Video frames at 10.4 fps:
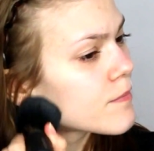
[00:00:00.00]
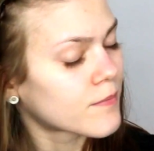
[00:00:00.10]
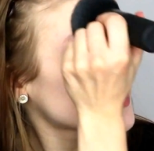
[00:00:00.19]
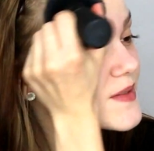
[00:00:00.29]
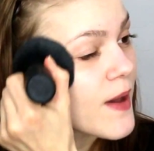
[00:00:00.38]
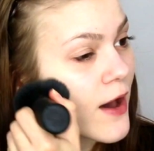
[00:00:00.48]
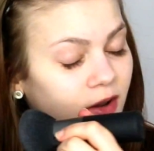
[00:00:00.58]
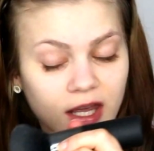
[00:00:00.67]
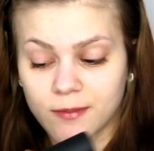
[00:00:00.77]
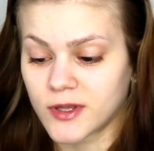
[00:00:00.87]
This
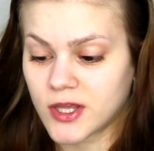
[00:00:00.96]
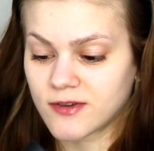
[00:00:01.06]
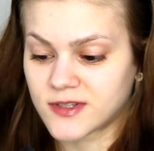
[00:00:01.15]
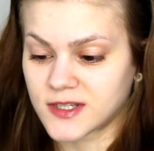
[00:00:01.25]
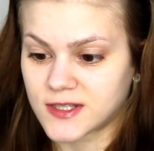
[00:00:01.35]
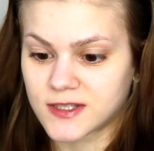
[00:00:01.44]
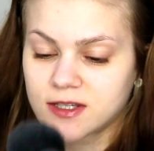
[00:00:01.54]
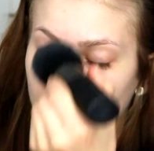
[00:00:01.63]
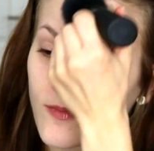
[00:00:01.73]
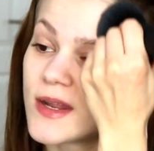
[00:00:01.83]
powder can be used in
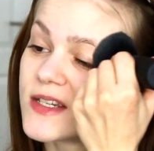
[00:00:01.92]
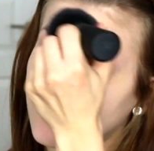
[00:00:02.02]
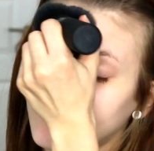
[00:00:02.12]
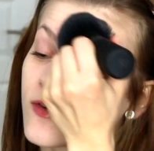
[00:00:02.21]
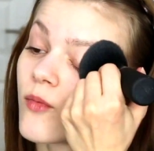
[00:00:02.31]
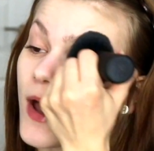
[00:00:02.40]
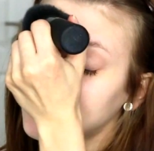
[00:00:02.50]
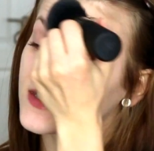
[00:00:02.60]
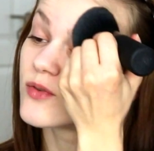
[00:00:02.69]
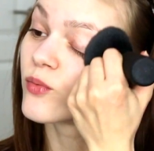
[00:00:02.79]
so many different ways.